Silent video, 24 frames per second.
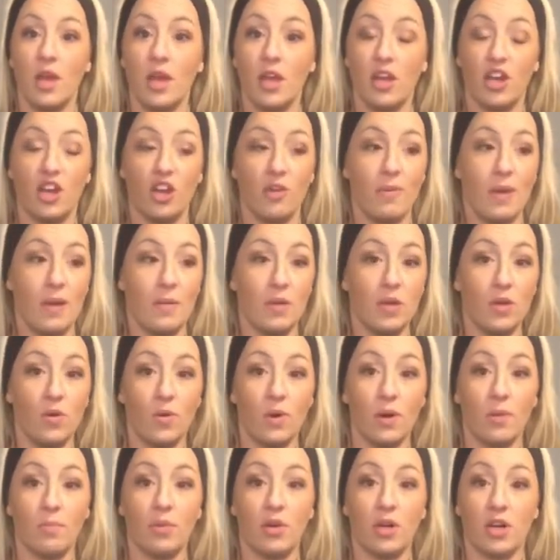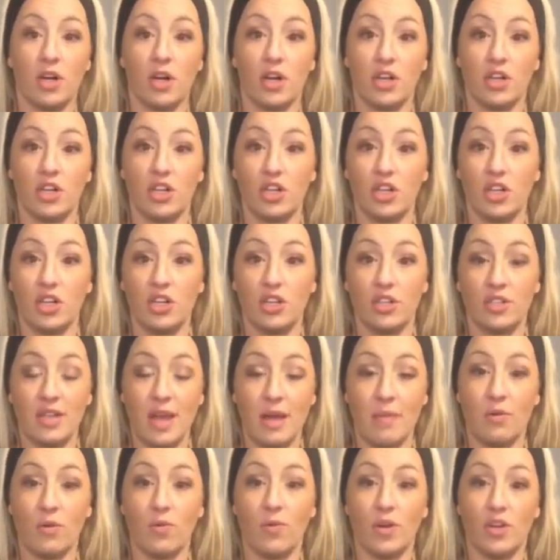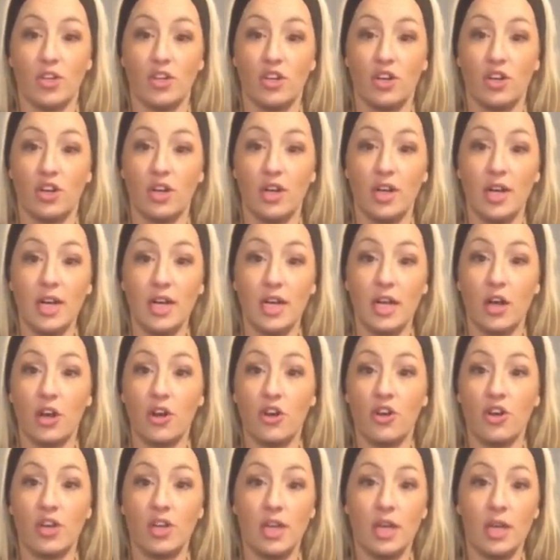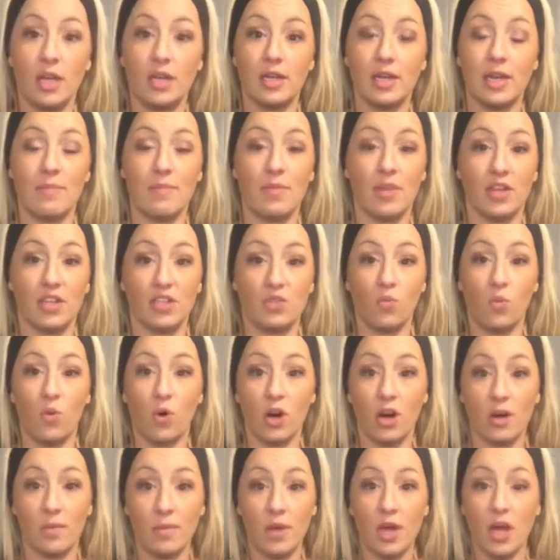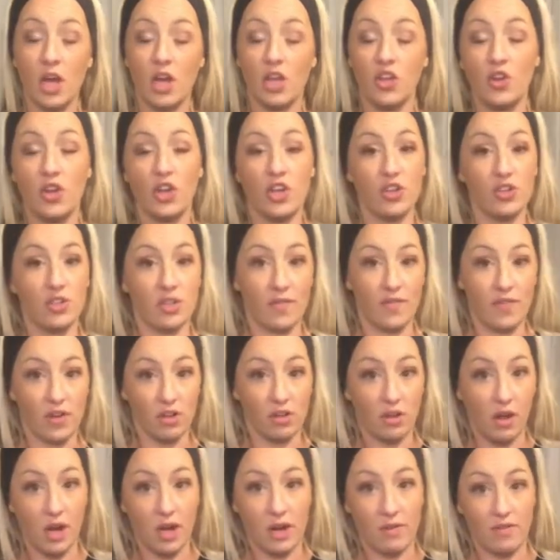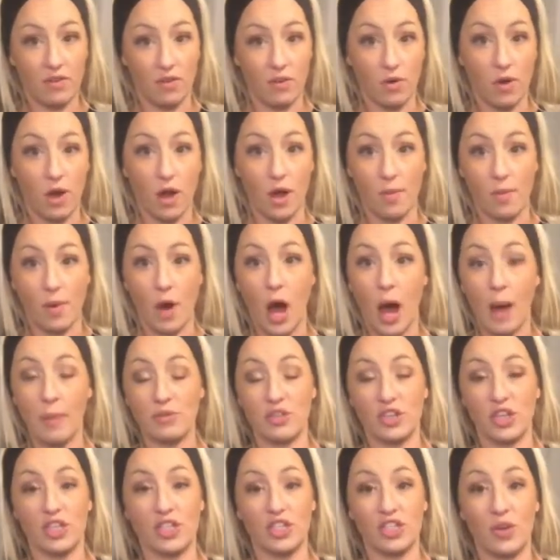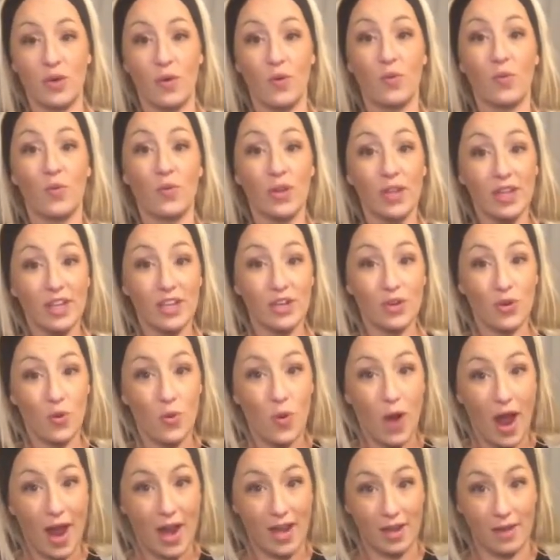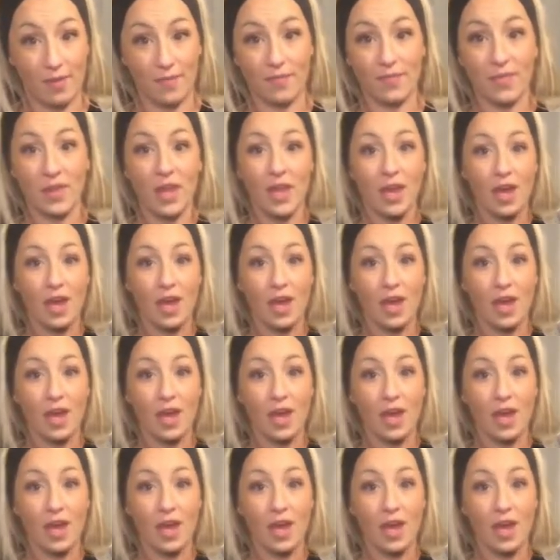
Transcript: You know, maybe you want to put it under your table when you're eating or cooking, keep things warm. You can use it for a lot of different options. So really a cool item.